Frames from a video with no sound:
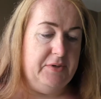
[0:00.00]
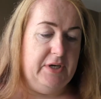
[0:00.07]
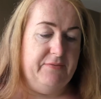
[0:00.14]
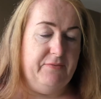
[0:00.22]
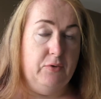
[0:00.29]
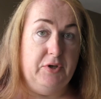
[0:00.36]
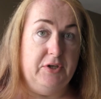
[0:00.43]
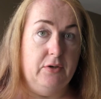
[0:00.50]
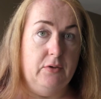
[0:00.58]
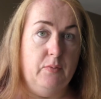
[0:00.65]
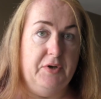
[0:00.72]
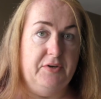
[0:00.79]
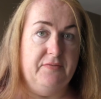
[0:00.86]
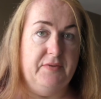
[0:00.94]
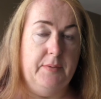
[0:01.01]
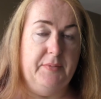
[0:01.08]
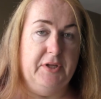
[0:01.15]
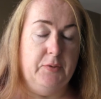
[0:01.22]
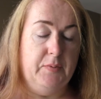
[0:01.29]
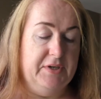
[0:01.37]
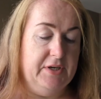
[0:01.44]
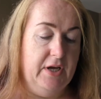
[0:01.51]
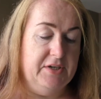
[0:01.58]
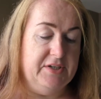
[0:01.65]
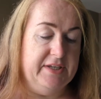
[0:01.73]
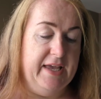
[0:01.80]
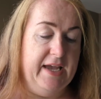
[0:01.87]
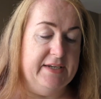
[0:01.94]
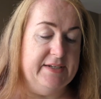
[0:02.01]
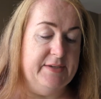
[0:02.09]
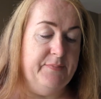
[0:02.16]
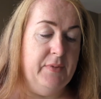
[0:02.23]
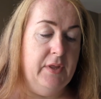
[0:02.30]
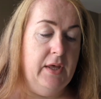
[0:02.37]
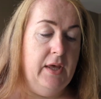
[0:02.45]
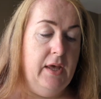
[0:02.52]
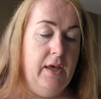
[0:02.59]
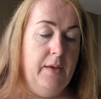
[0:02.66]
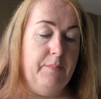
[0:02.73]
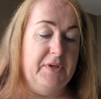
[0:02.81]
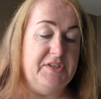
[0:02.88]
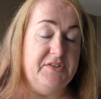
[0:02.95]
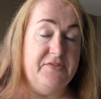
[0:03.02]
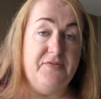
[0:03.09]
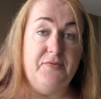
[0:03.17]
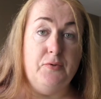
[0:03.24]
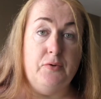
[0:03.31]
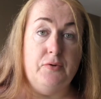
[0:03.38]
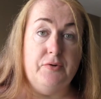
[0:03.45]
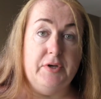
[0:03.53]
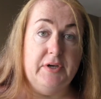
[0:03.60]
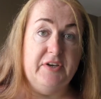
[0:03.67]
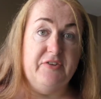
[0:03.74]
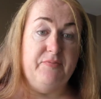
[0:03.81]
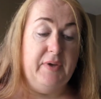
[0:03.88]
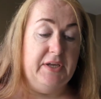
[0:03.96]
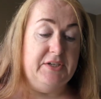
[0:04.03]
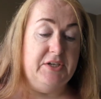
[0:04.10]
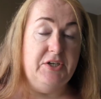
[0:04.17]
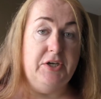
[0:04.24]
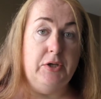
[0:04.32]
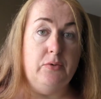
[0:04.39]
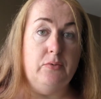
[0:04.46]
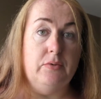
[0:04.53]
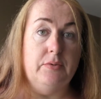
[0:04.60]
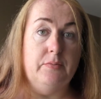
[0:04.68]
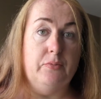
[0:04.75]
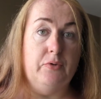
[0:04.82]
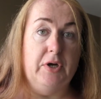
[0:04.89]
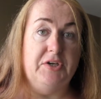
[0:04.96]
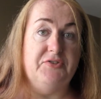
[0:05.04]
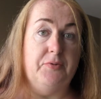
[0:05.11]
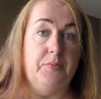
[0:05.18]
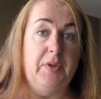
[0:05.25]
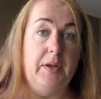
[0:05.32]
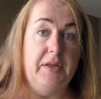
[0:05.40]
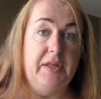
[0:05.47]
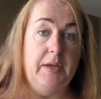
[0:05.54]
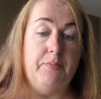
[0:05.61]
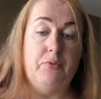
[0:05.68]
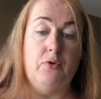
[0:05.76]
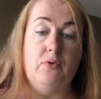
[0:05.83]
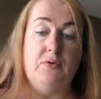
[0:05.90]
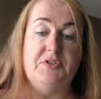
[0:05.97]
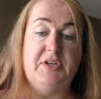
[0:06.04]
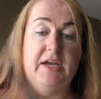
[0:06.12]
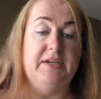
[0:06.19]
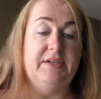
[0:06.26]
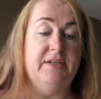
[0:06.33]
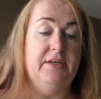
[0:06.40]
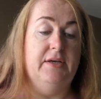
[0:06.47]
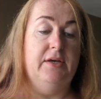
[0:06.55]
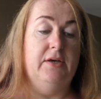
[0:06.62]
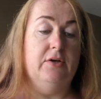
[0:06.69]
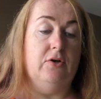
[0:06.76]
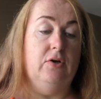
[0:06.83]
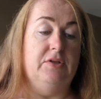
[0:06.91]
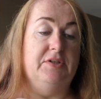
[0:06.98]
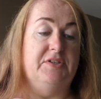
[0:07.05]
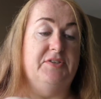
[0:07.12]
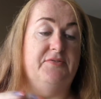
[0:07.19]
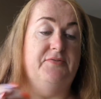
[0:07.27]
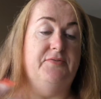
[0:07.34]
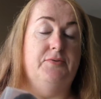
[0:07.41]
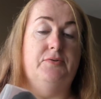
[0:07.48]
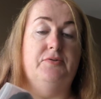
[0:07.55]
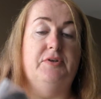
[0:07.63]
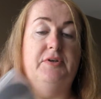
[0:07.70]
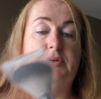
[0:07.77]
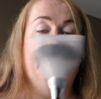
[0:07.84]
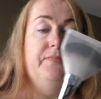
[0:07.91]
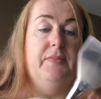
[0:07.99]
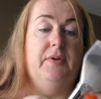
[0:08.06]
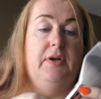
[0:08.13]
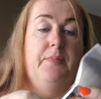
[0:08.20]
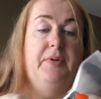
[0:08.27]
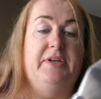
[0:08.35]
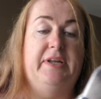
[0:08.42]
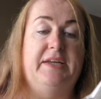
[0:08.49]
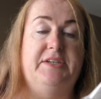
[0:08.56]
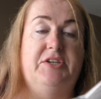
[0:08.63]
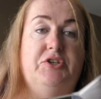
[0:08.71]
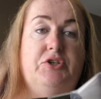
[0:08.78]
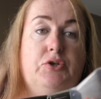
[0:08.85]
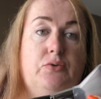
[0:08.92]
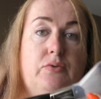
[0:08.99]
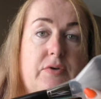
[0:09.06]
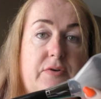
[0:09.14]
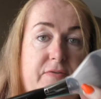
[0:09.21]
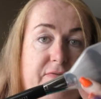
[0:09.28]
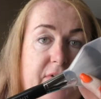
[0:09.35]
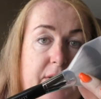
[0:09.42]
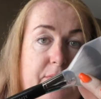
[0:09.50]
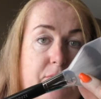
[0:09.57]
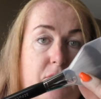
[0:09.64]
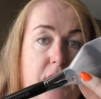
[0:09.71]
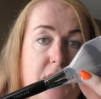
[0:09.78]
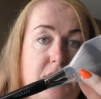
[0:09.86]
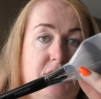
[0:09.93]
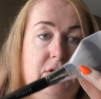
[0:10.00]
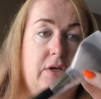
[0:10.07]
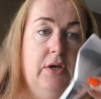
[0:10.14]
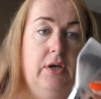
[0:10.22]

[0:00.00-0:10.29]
and I've only got one of them. They're quite hard to get. But Sephora have made a new brush from in their Pro set called the Sephora number 92 fan brush.